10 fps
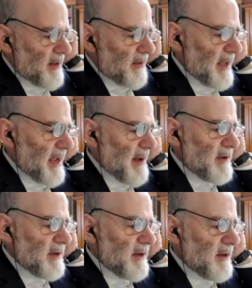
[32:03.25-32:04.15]

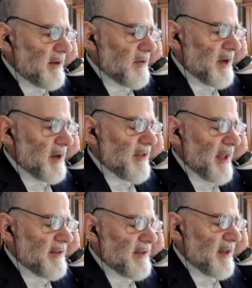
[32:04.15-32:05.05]
Tamni Inun, it's
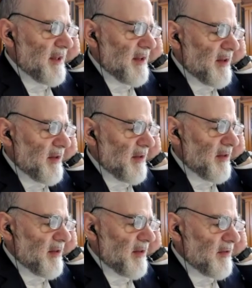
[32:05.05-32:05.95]
8
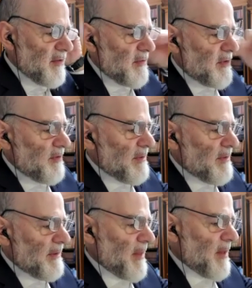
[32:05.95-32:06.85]
days. Excuse
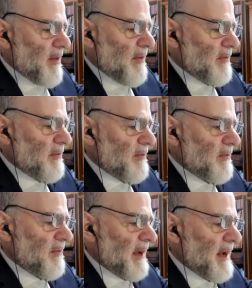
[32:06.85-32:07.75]
me.
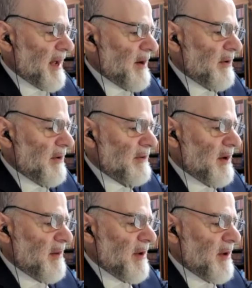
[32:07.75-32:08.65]
My Hanukkah,
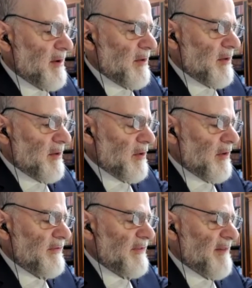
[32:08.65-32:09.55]
Tanu Rabbanan,
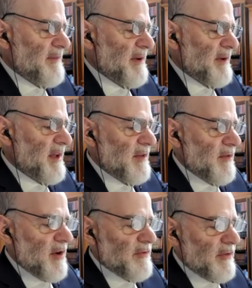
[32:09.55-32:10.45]
Chofa Bekislev. It
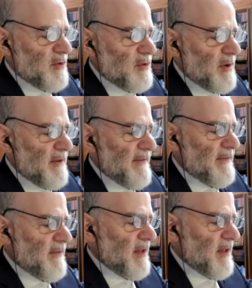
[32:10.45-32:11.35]
starts on the
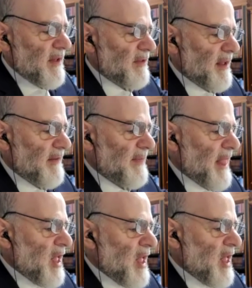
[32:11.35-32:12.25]
25th of Kislev.
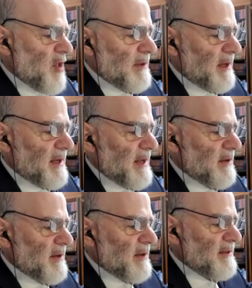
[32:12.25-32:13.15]
Yom
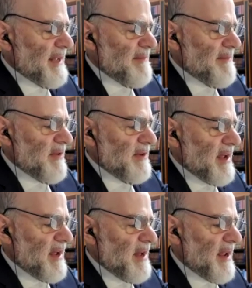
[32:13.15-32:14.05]
Hanukkah, Tamni. The
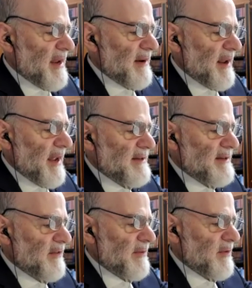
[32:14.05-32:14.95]
days are 8. 8
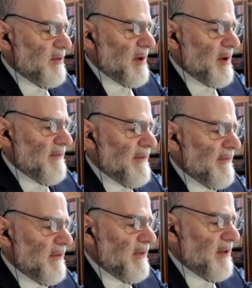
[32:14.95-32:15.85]
days from the
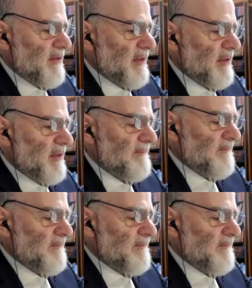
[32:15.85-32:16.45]
25th of Kislev.